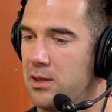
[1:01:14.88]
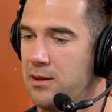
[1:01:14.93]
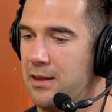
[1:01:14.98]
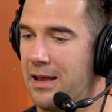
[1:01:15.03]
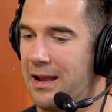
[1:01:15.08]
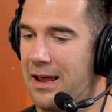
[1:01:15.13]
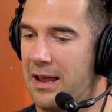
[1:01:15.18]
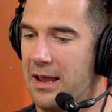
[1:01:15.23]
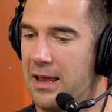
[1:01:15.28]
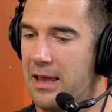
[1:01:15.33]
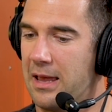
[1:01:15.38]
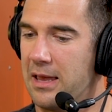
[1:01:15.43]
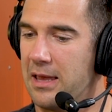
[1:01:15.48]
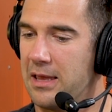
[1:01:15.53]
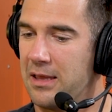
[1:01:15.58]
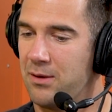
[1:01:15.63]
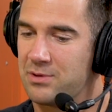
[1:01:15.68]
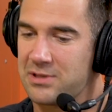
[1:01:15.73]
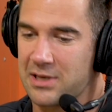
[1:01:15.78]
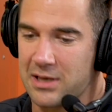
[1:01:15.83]
that
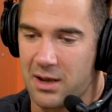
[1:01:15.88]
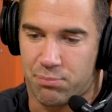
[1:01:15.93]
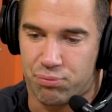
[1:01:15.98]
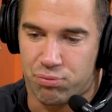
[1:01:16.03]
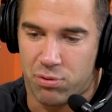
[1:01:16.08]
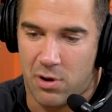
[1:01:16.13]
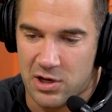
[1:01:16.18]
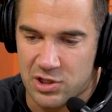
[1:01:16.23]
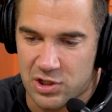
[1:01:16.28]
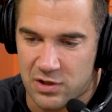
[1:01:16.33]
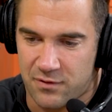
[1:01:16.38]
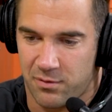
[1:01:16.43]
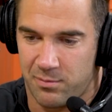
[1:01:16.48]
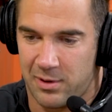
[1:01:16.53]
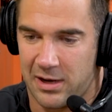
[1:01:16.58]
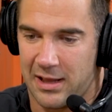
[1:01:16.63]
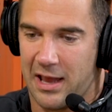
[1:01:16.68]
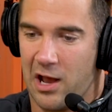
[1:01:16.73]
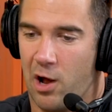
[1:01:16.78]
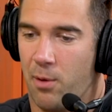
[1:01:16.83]
it was like a project for
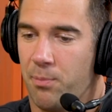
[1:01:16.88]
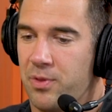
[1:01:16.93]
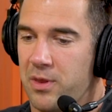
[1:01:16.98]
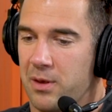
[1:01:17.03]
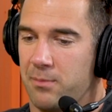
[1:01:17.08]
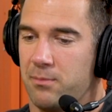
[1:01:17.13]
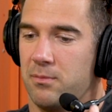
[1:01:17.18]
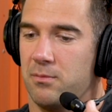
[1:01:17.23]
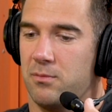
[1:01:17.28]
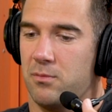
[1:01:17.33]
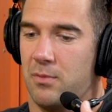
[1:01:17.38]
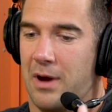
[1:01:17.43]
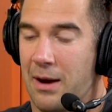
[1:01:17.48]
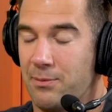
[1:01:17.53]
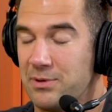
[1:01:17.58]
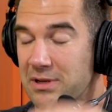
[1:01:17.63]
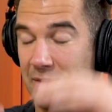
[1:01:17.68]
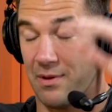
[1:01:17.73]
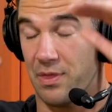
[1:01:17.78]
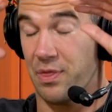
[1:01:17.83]
me to help them.
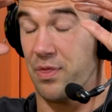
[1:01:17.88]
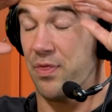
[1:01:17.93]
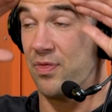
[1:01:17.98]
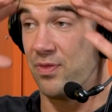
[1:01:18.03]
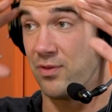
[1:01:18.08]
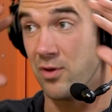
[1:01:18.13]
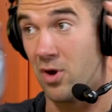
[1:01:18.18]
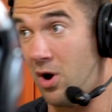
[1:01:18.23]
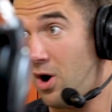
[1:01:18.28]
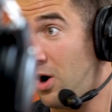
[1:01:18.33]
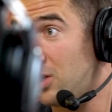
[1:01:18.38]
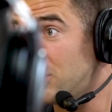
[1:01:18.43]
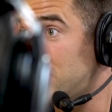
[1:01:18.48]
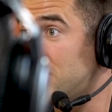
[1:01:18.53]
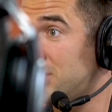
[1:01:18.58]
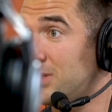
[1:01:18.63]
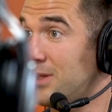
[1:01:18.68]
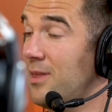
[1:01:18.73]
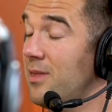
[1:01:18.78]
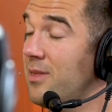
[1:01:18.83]
I wasn't even
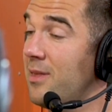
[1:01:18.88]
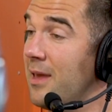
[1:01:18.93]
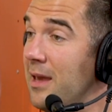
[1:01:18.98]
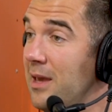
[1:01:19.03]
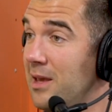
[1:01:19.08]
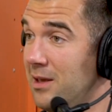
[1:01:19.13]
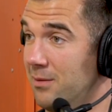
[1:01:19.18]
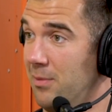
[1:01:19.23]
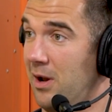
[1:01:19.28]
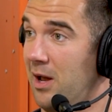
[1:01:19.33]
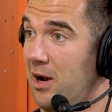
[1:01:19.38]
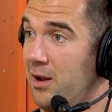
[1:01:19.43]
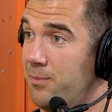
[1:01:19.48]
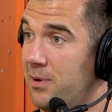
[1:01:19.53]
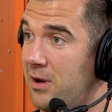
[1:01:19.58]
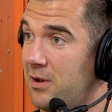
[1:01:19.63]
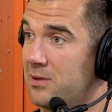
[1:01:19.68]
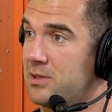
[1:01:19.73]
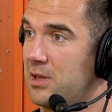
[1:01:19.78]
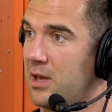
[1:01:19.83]
consciously thinking about it,
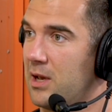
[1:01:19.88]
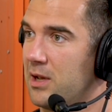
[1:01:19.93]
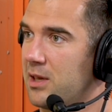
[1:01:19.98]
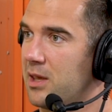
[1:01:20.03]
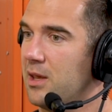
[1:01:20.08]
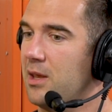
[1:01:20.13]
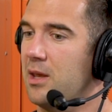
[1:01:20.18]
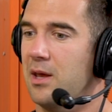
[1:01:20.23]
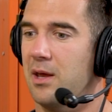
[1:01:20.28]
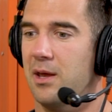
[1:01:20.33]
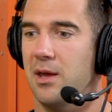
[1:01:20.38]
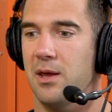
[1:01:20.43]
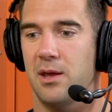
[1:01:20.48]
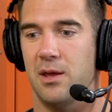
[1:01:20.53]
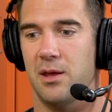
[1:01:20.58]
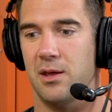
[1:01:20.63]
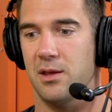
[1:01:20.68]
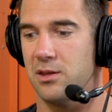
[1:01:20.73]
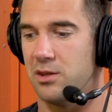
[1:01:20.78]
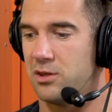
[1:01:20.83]
but I was like,
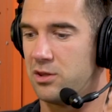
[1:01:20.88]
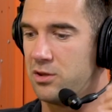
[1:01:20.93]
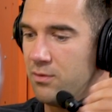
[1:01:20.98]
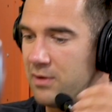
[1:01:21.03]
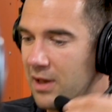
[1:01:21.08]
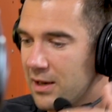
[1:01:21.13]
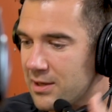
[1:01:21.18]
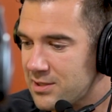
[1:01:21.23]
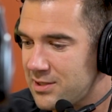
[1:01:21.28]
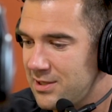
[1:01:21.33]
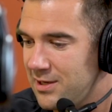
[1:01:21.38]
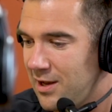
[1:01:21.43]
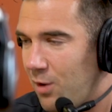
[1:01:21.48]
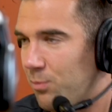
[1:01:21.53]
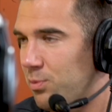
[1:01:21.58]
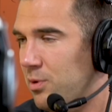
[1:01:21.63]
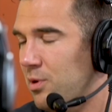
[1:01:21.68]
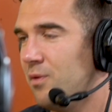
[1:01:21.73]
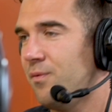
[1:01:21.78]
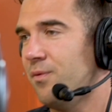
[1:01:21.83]
you got to see
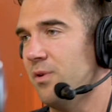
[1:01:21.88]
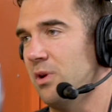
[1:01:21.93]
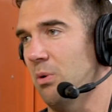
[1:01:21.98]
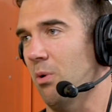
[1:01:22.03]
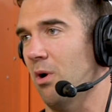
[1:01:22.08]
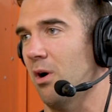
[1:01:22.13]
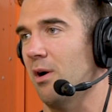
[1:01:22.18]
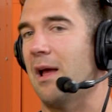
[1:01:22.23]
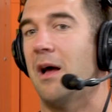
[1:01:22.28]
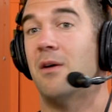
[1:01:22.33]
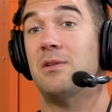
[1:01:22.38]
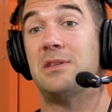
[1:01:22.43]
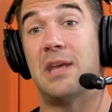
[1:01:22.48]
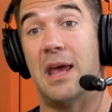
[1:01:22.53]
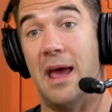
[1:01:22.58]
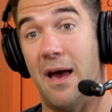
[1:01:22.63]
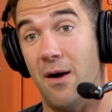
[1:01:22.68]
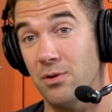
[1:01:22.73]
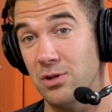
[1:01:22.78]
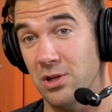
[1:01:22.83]
how beautiful you are and how
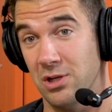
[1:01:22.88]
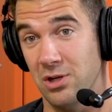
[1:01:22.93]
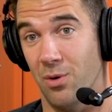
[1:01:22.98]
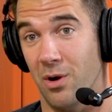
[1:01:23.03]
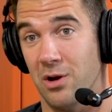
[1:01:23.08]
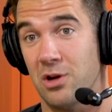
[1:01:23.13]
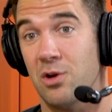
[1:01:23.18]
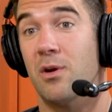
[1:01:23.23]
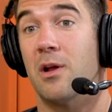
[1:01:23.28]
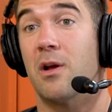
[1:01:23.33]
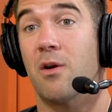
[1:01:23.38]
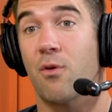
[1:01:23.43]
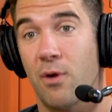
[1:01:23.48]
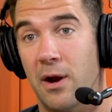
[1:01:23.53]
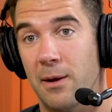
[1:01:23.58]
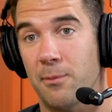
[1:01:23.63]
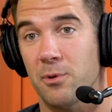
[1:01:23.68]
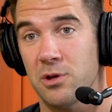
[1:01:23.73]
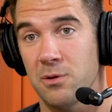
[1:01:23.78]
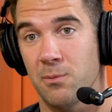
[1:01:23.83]
talented you are. You're an
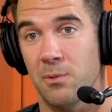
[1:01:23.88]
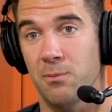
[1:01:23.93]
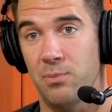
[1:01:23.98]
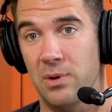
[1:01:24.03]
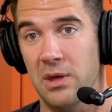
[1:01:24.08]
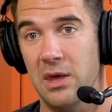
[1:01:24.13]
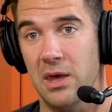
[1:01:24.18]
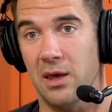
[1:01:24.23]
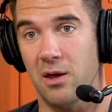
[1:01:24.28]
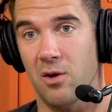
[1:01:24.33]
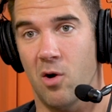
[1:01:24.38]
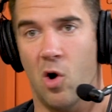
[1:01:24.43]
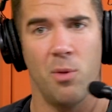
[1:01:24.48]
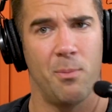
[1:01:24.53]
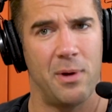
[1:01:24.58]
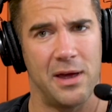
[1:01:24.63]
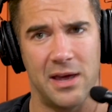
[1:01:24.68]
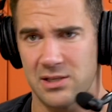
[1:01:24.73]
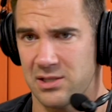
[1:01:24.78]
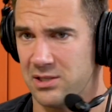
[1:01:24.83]
incredible human being.
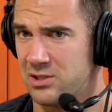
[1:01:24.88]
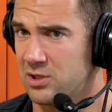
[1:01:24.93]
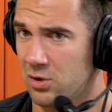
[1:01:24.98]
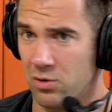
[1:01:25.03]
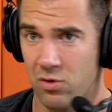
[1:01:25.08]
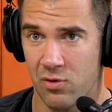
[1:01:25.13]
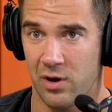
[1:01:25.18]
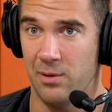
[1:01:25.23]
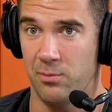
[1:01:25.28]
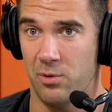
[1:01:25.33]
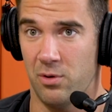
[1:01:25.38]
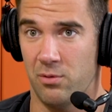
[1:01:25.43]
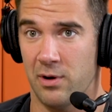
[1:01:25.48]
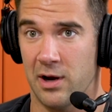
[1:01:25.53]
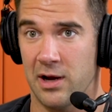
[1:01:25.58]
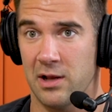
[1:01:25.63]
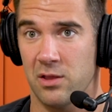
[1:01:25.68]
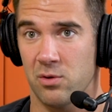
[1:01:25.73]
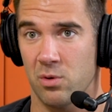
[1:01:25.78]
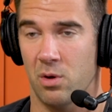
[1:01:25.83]
All my exes are incredible,
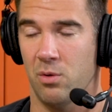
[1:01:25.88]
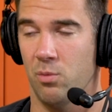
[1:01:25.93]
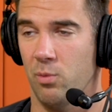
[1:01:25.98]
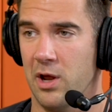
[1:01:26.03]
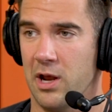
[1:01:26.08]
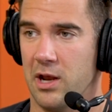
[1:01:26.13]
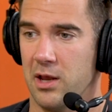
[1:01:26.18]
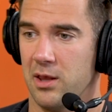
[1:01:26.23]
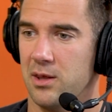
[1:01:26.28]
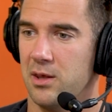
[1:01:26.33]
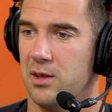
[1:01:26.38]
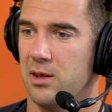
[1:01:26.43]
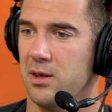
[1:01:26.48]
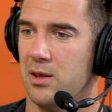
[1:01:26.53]
right, in their own way.